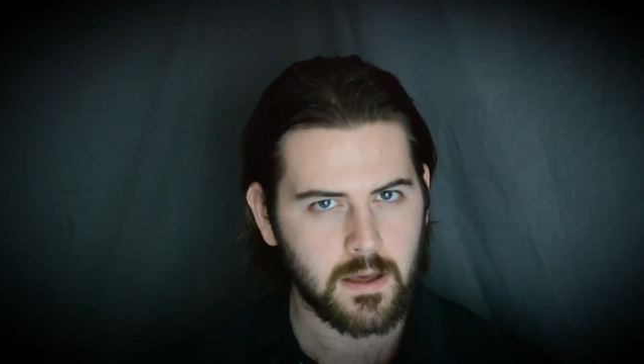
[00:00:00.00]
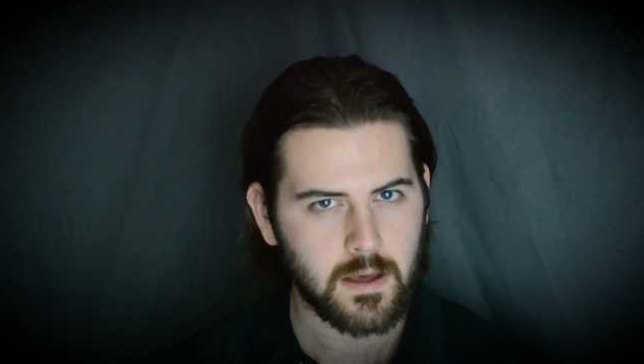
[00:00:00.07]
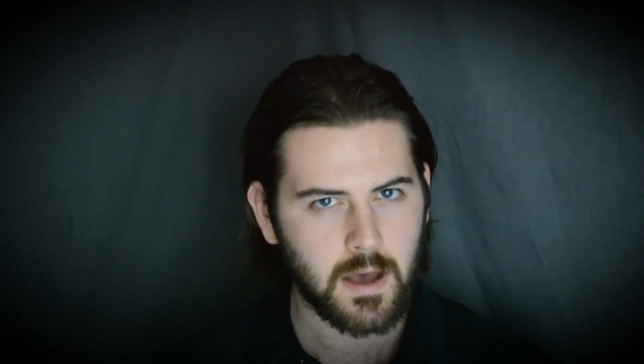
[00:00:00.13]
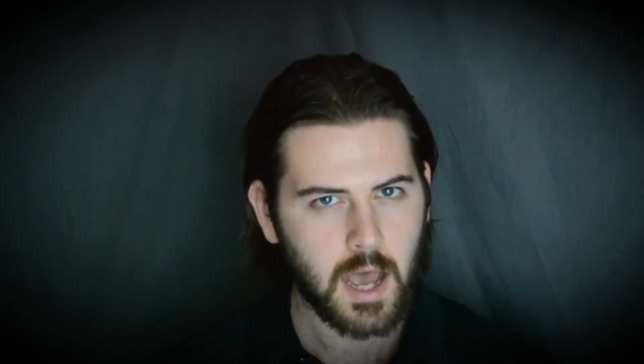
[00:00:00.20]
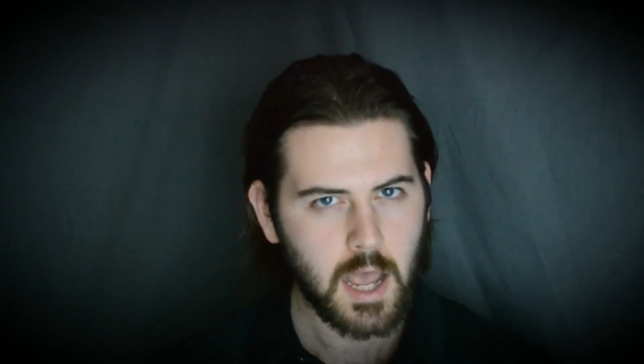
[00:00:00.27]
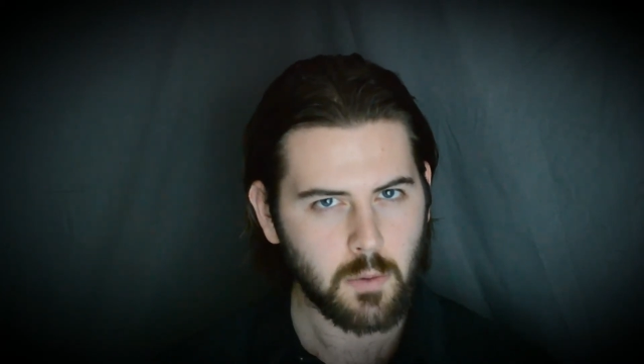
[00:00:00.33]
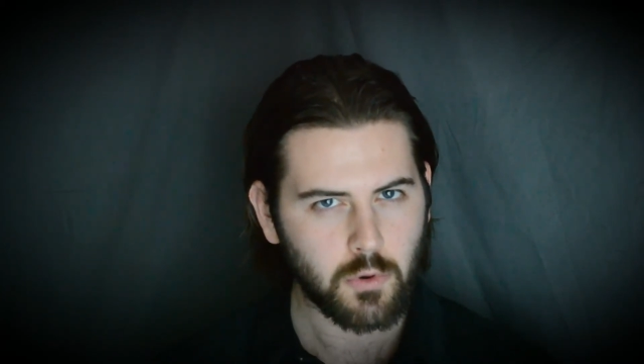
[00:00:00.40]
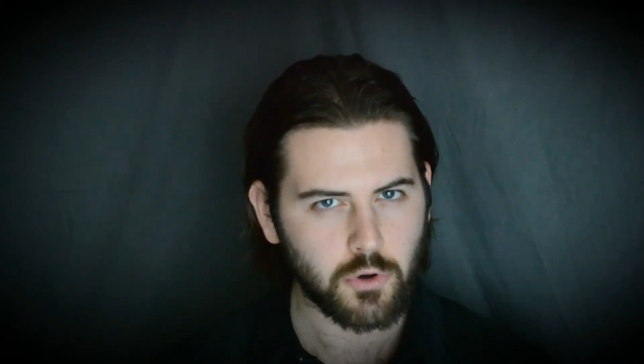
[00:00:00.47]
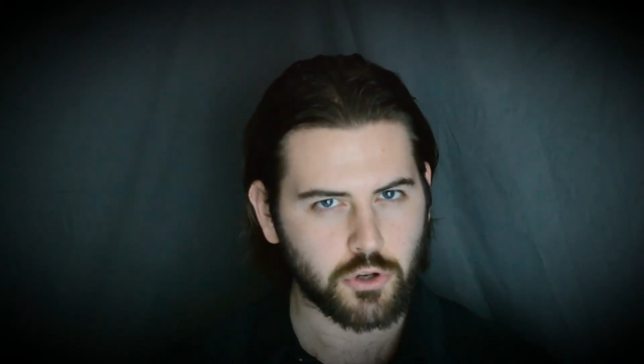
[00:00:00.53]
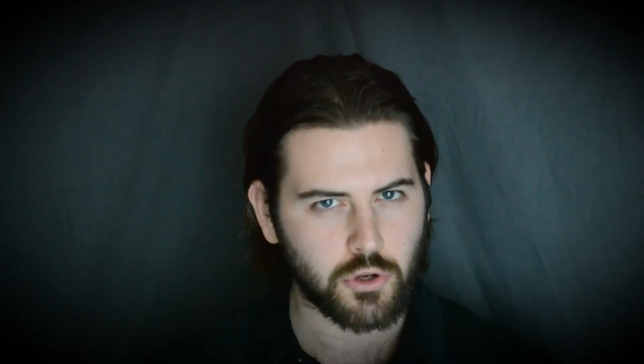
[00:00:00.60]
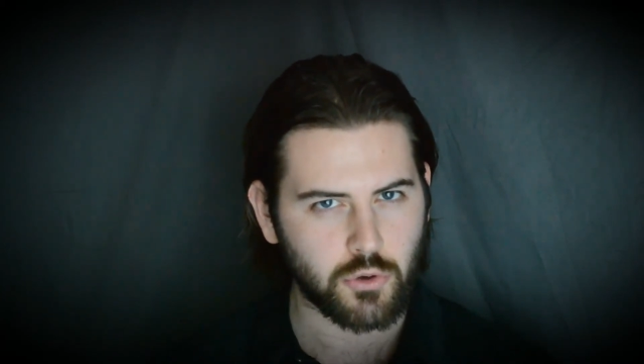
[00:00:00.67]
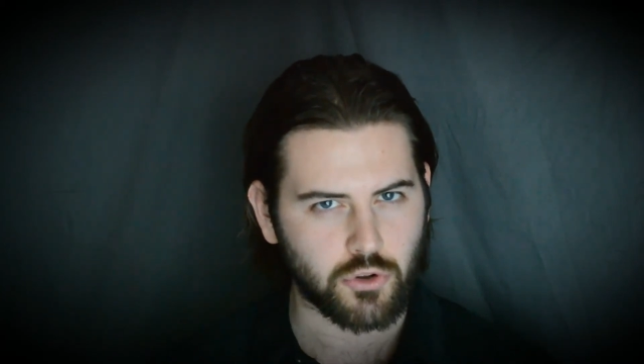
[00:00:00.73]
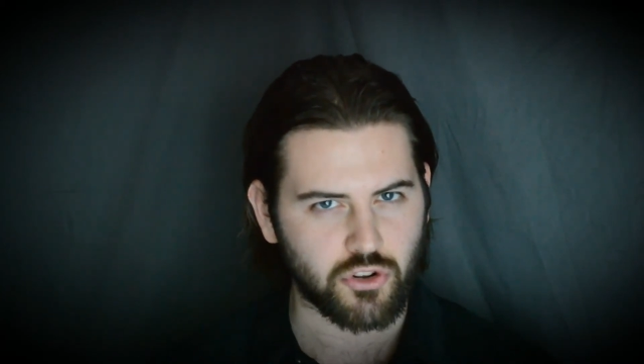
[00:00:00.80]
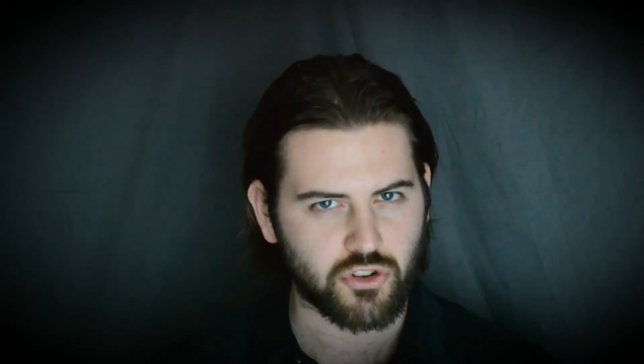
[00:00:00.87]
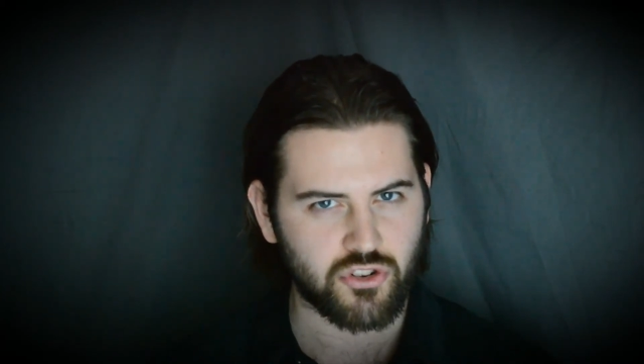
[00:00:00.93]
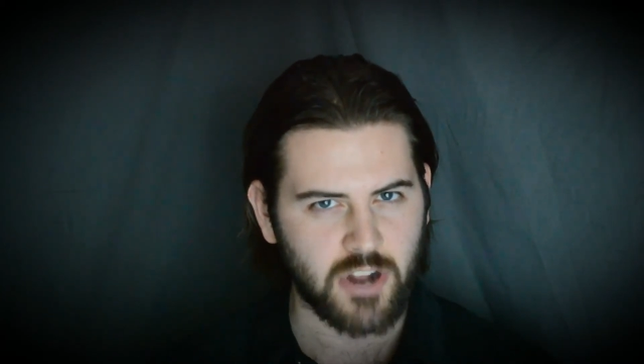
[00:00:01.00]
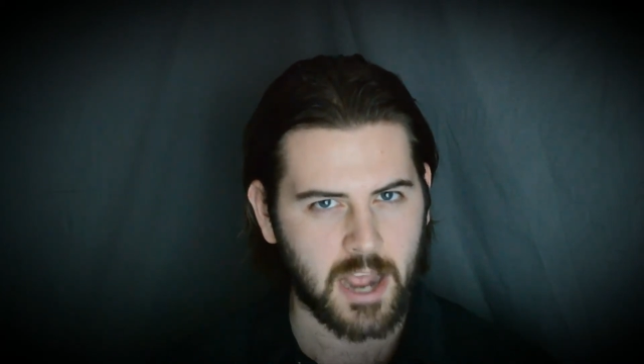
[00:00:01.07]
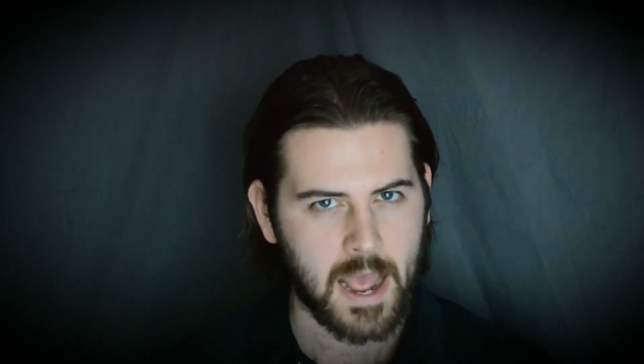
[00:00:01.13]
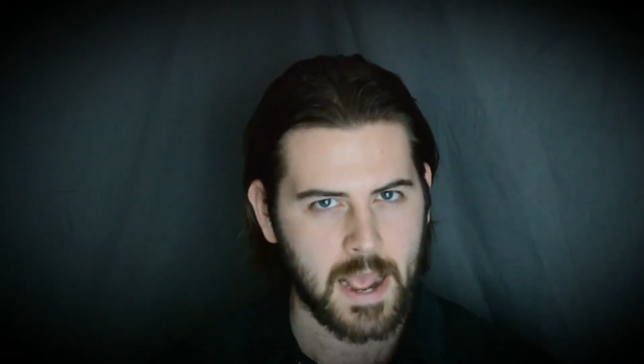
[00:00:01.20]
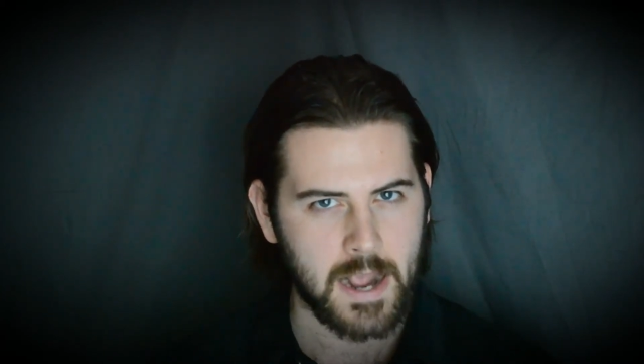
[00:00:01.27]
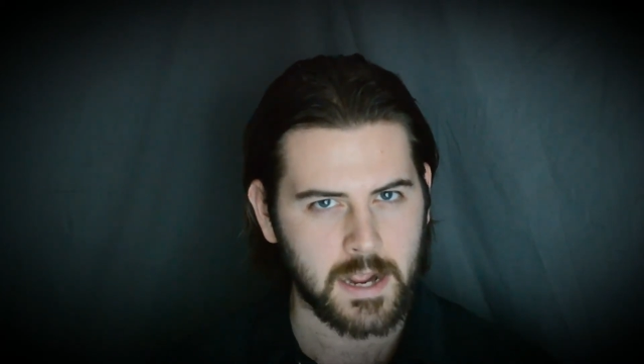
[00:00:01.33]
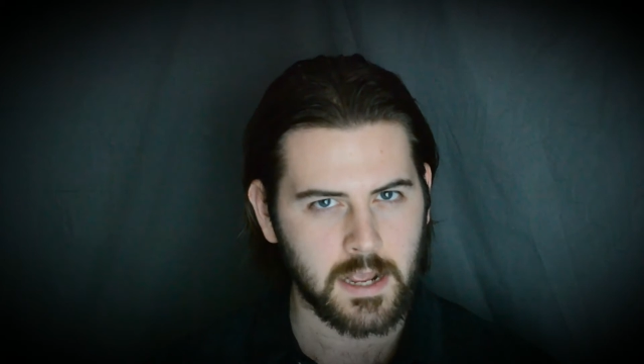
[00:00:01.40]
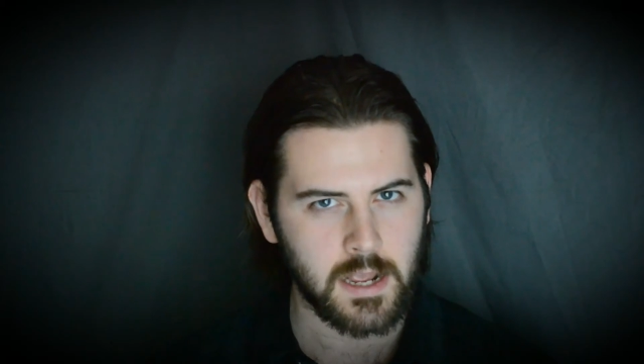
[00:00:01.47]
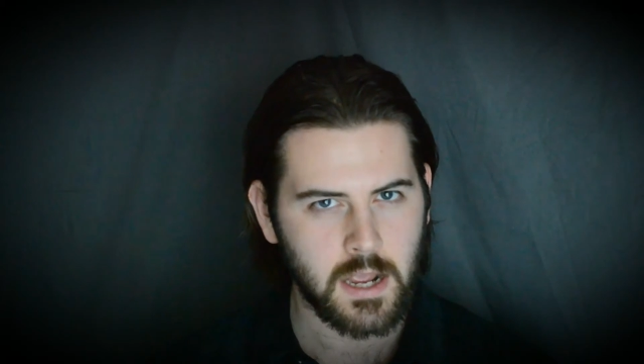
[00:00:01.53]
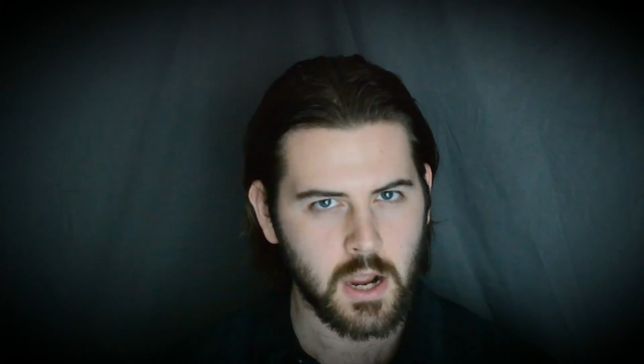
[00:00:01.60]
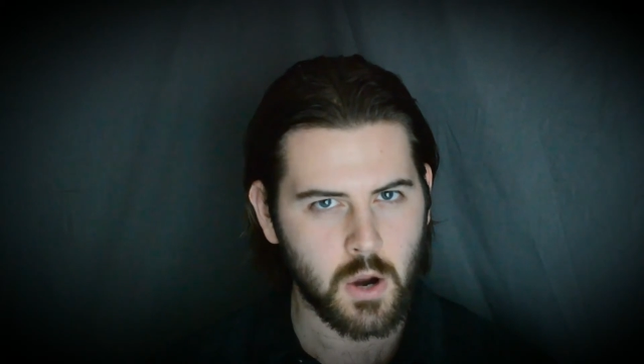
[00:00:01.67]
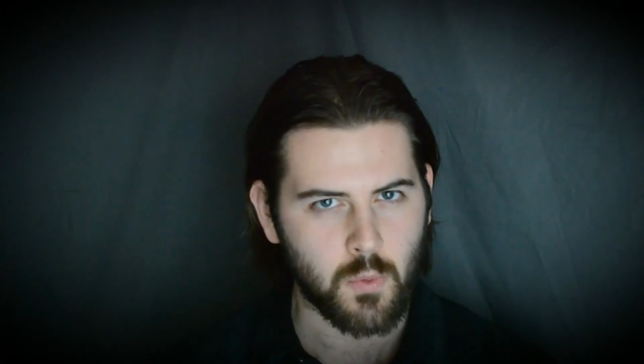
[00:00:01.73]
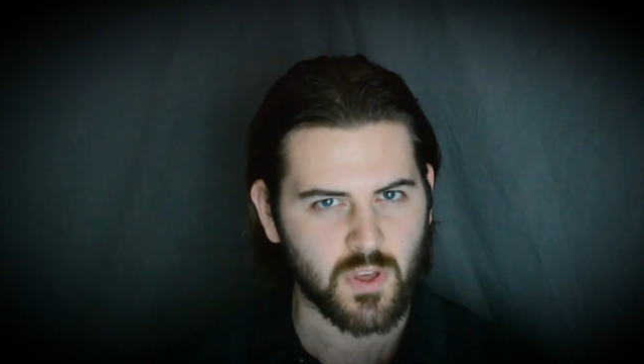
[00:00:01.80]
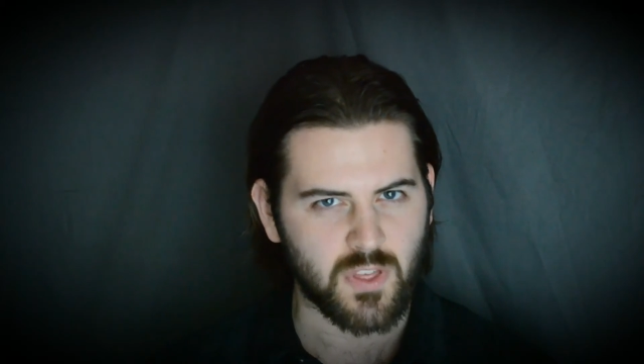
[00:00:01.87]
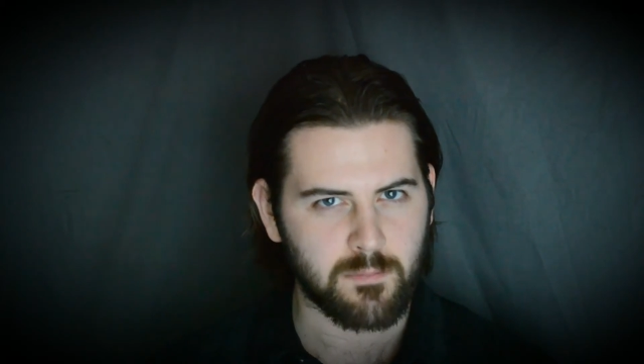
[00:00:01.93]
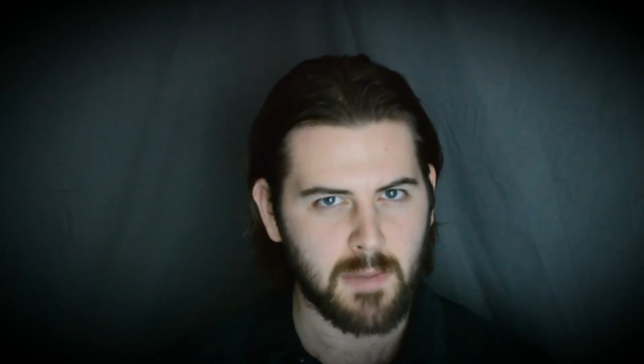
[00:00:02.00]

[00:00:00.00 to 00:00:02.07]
I want you to shag with